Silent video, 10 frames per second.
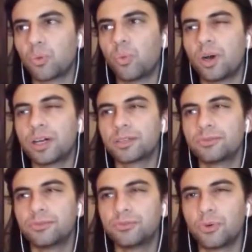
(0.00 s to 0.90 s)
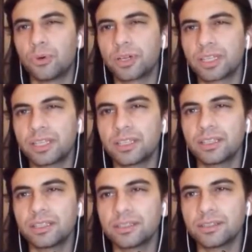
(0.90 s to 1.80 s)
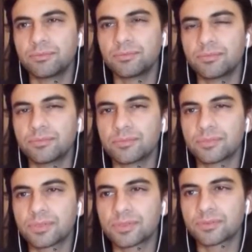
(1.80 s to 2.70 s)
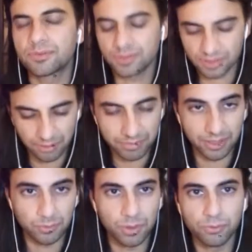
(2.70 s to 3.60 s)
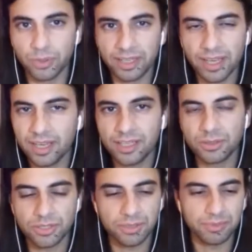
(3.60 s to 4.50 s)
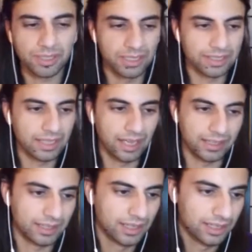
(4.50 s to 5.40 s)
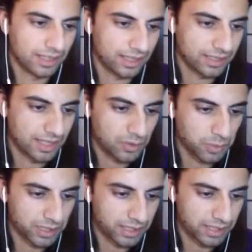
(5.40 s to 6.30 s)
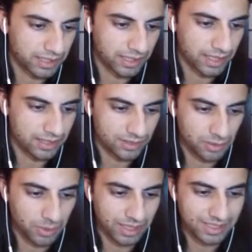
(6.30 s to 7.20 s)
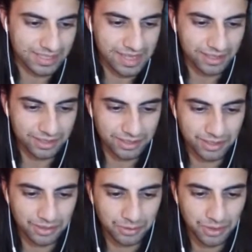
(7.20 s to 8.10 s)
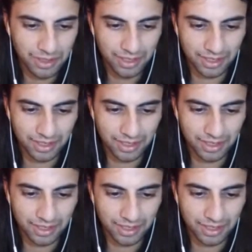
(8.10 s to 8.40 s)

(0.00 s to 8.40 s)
number 140 something, 148 or something like that. That's where it ends. So we got Stantler.